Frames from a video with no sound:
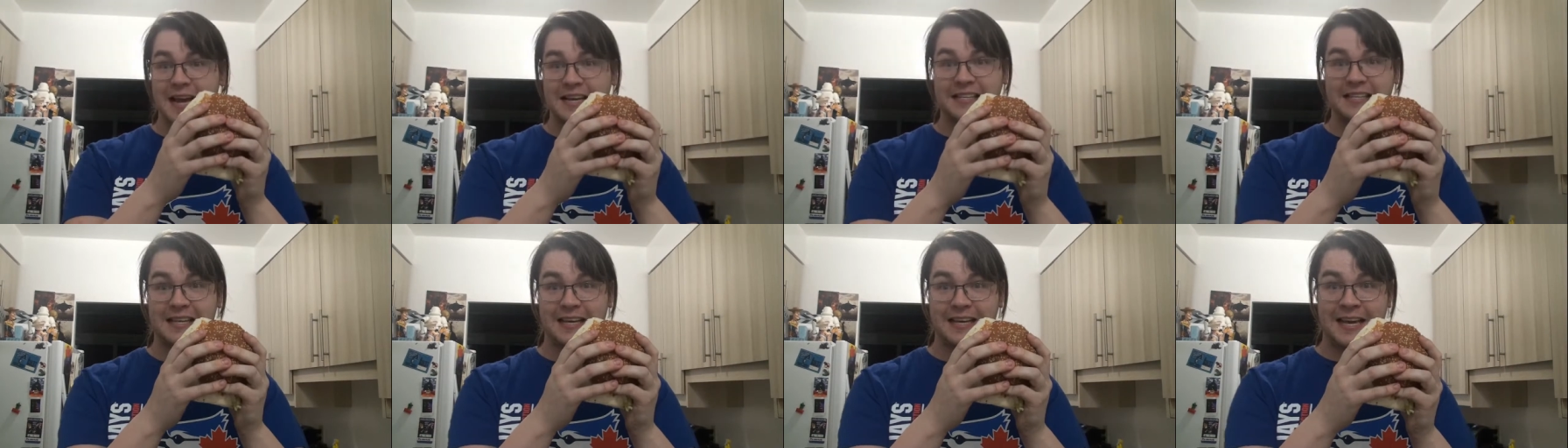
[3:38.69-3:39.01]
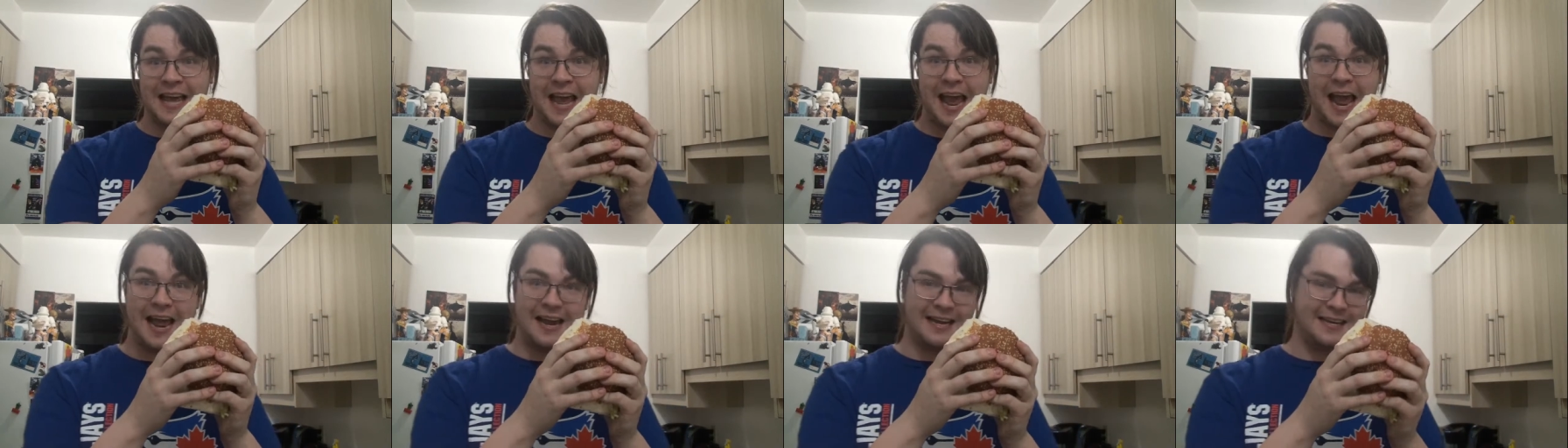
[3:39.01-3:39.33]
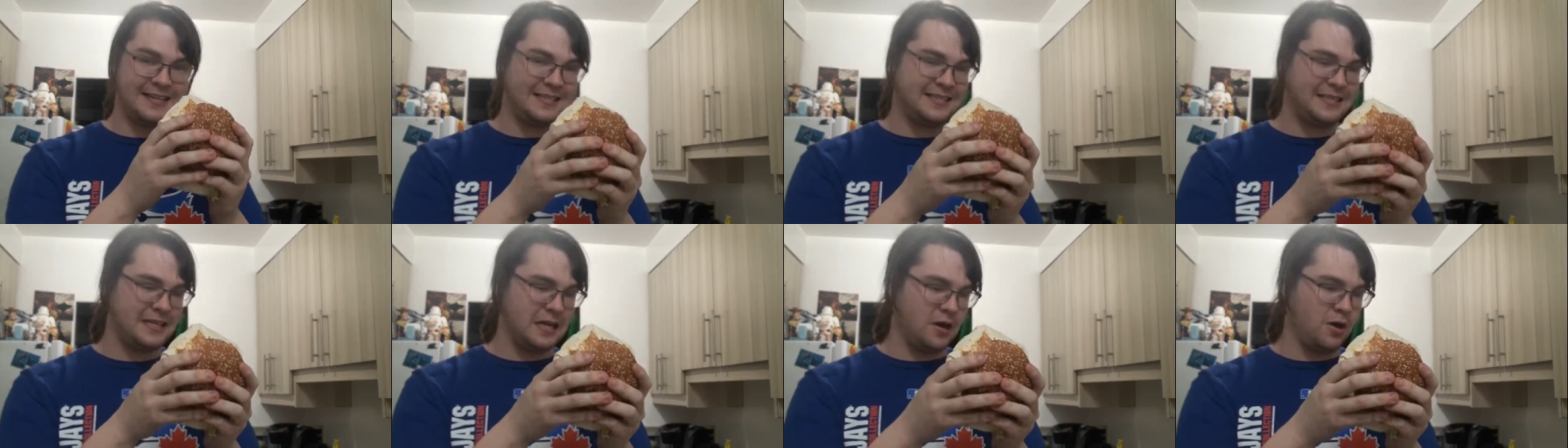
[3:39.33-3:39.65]
takes the
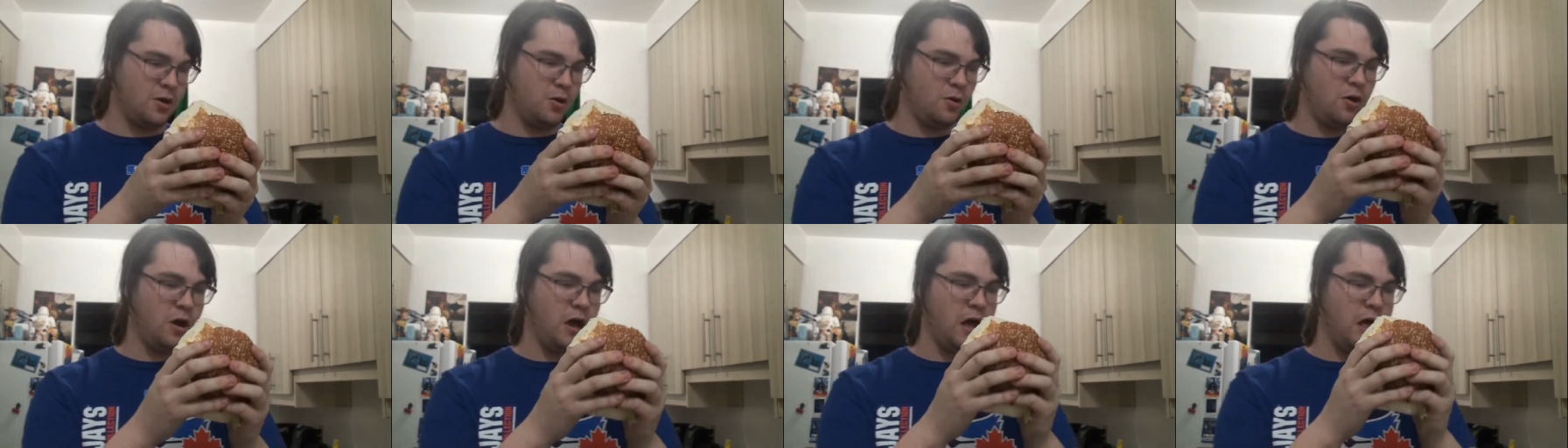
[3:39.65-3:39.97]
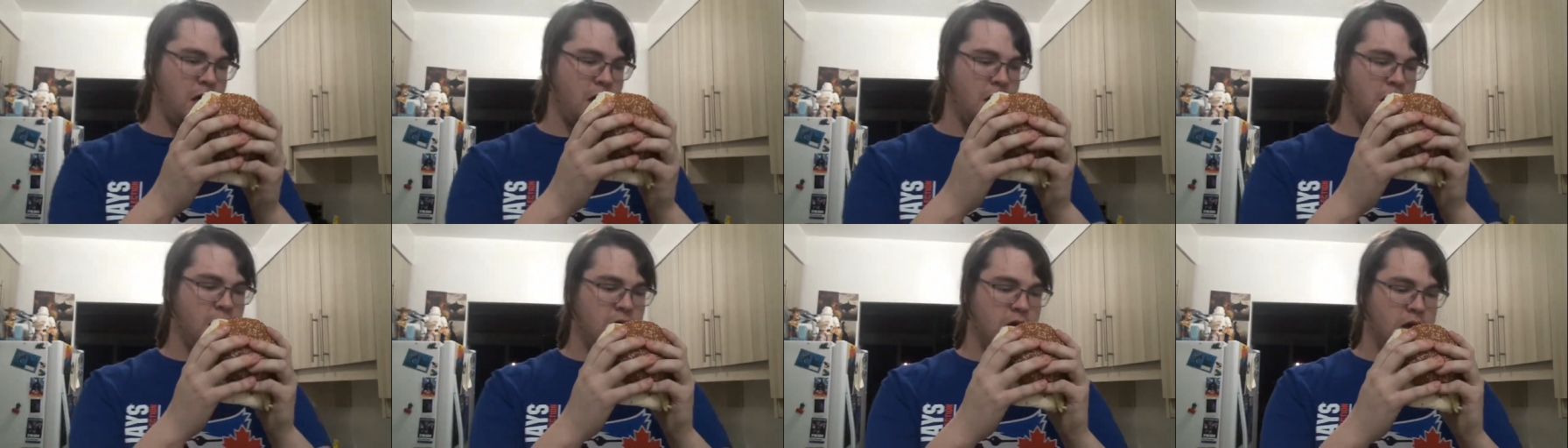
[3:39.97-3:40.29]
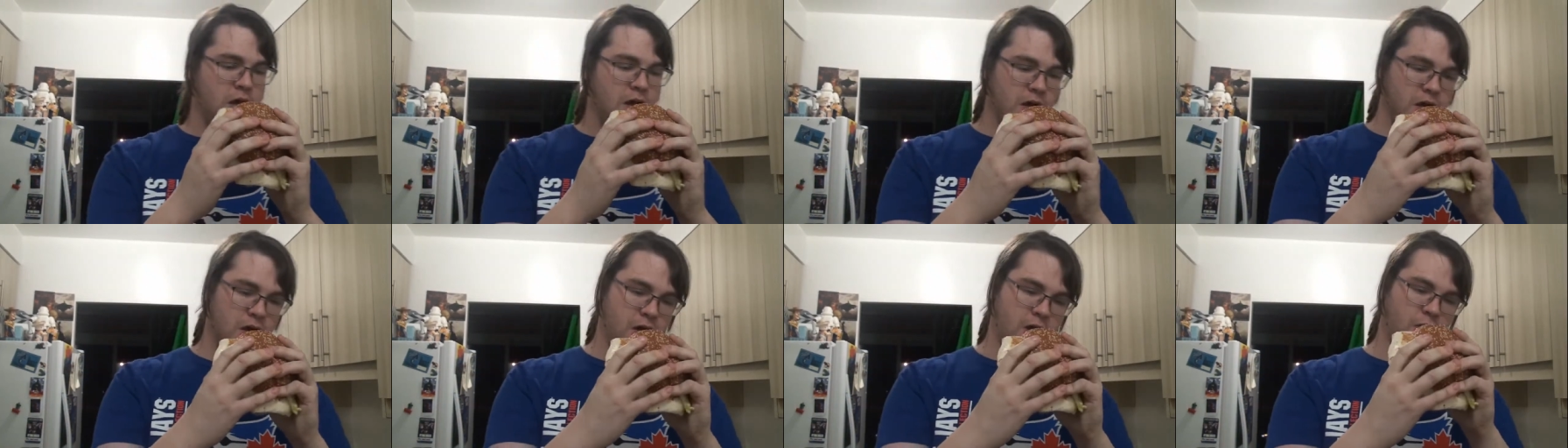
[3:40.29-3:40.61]
cake, so...
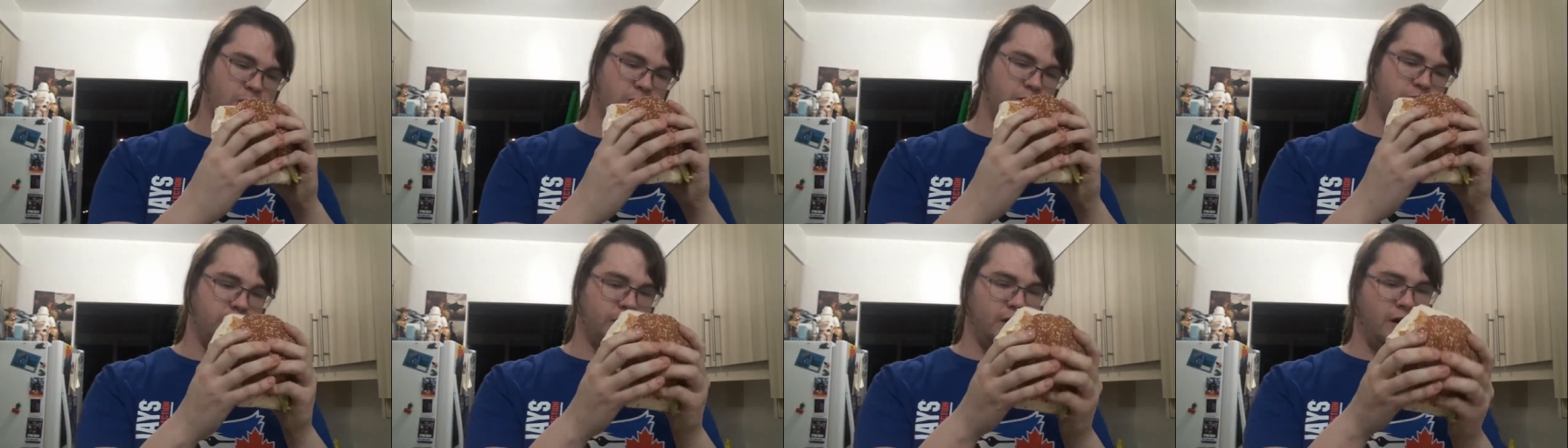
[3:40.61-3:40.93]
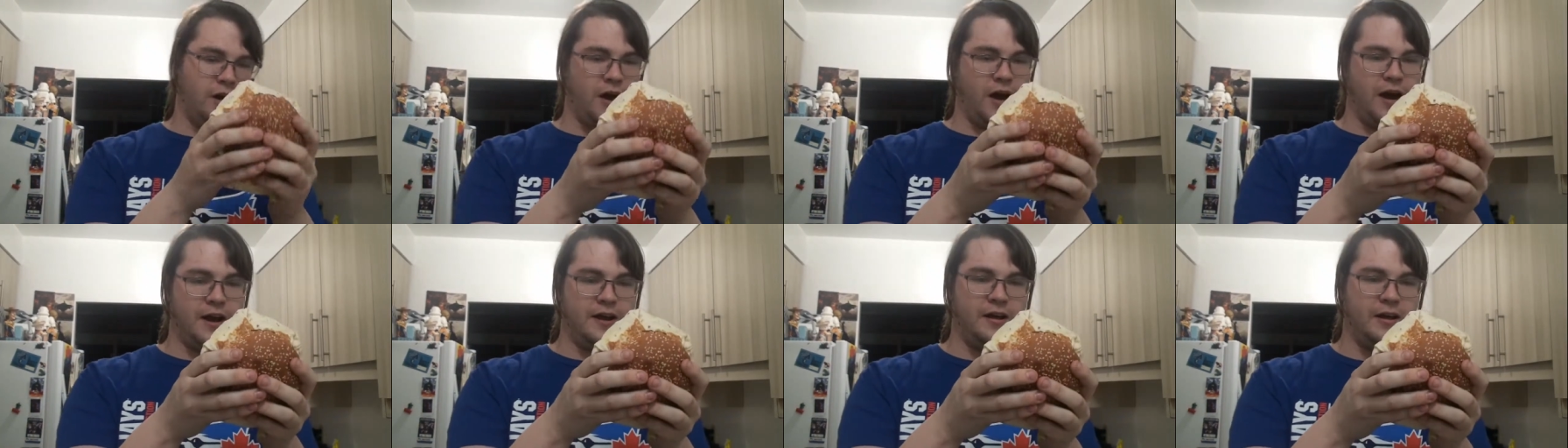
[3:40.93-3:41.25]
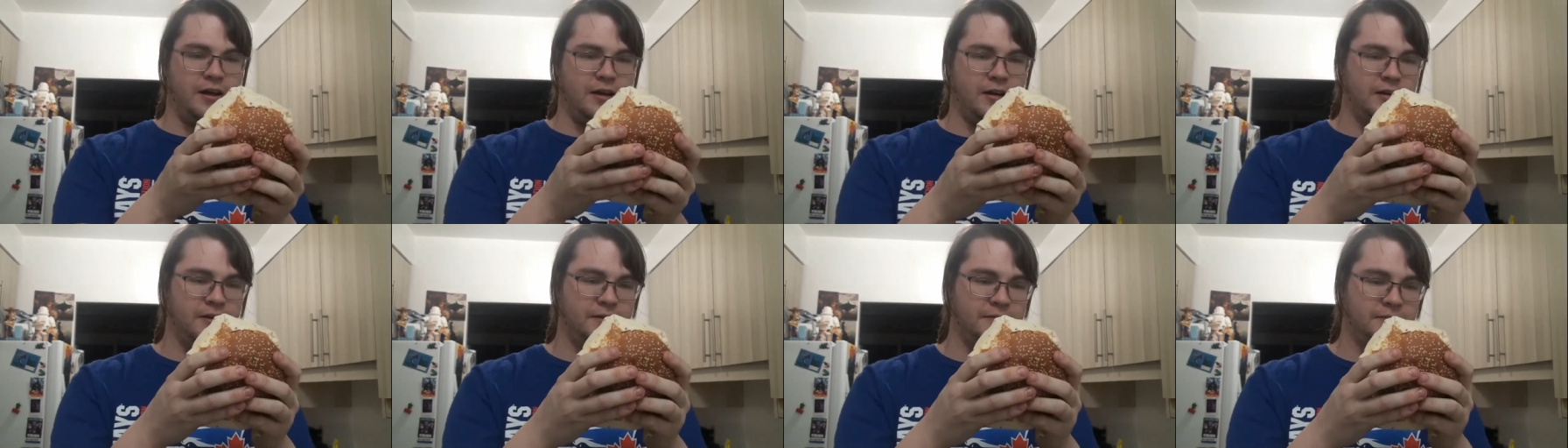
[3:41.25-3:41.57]
Oh, God.